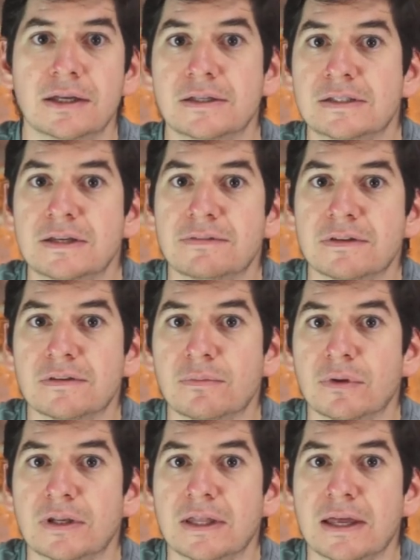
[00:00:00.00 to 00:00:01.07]
See if there's
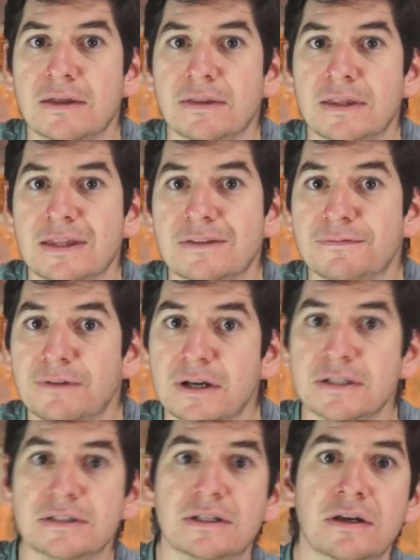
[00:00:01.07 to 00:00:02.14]
someone out there that's
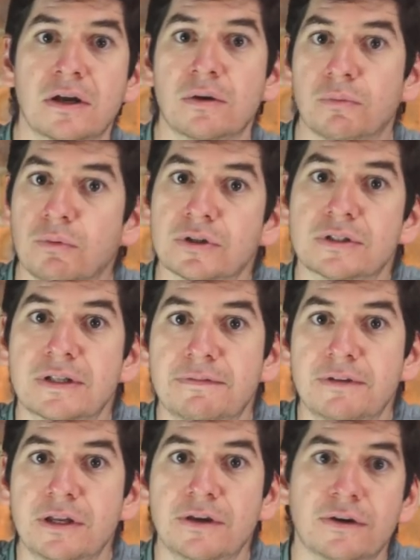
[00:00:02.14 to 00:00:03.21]
faster. Watch their
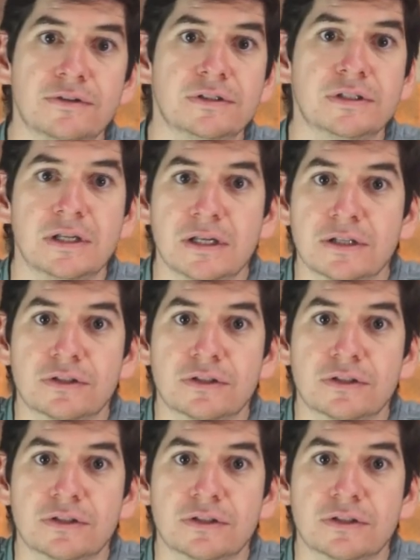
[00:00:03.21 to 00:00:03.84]
videos,